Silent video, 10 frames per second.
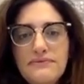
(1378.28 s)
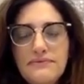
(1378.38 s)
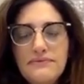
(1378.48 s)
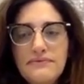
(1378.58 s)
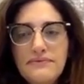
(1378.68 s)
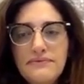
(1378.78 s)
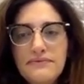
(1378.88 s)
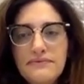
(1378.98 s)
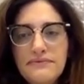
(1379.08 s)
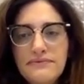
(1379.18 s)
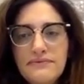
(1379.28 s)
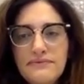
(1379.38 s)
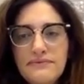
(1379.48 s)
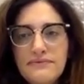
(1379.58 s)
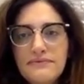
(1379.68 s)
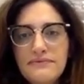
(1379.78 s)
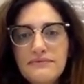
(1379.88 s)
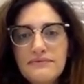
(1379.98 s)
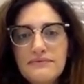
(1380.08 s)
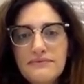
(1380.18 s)

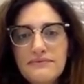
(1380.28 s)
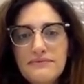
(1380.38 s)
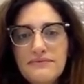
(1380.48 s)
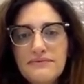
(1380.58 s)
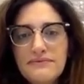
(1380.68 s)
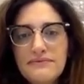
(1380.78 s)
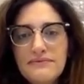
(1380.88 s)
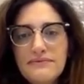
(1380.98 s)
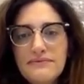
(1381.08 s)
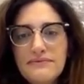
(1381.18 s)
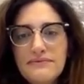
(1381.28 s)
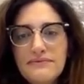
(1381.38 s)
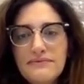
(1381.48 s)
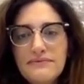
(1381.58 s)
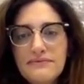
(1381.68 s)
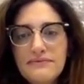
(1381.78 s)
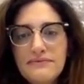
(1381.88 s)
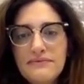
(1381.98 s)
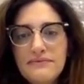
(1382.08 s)
This person isn't speaking.